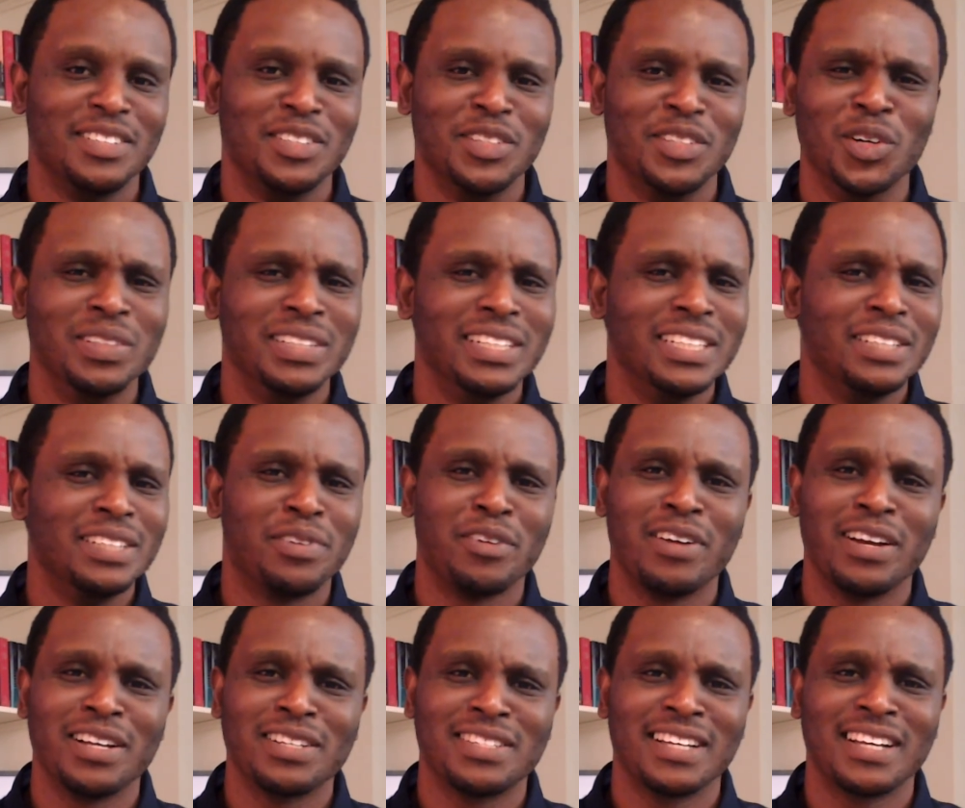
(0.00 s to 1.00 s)
no need
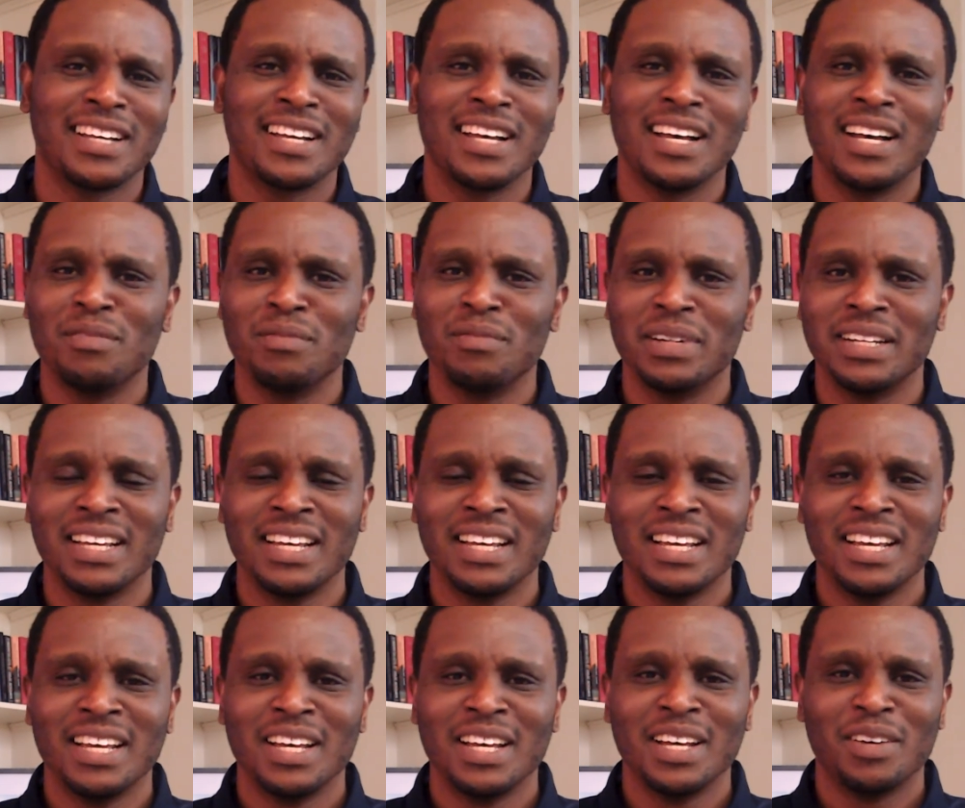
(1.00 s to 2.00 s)
for us to come
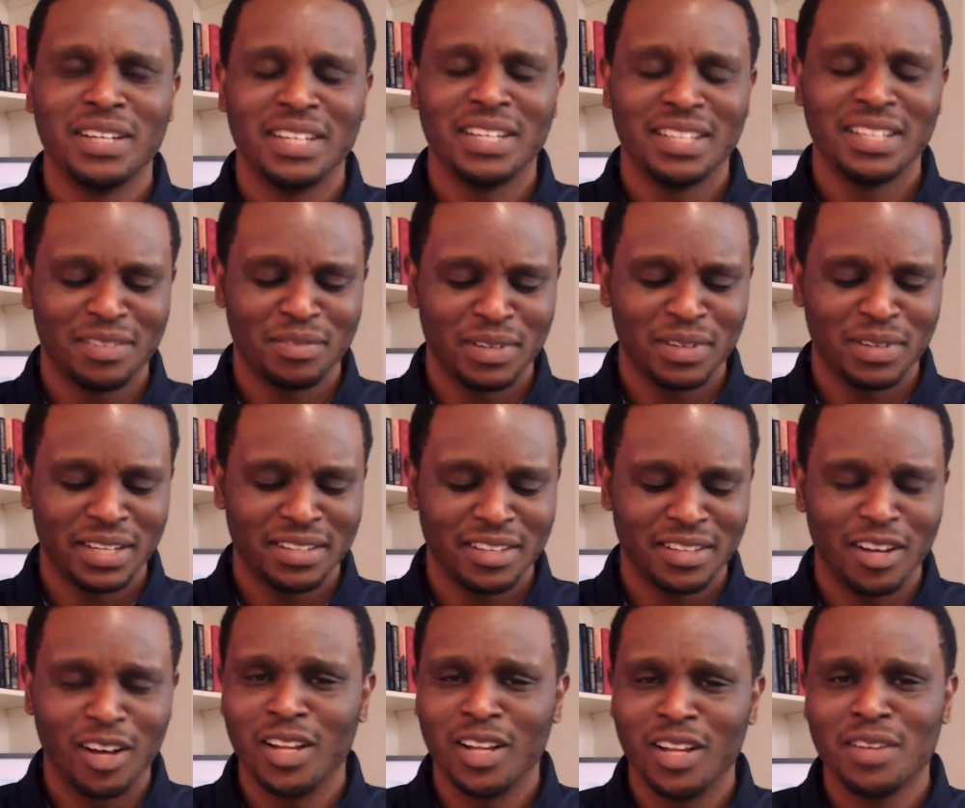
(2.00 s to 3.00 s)
with
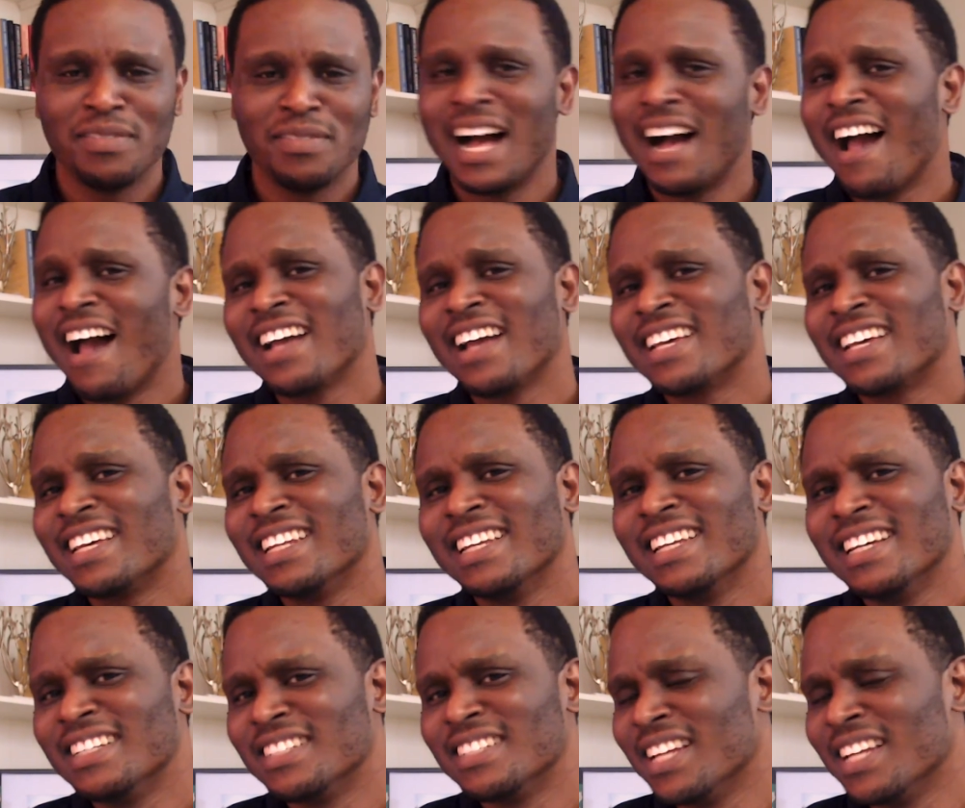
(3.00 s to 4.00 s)
all of our
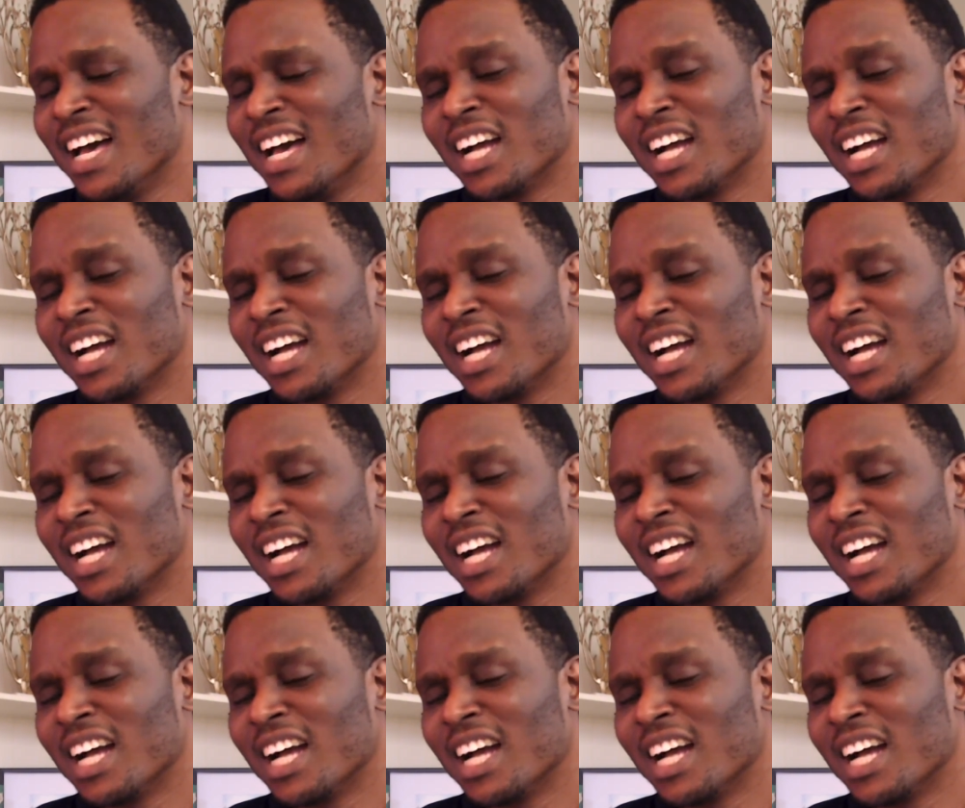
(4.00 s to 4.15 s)
accolades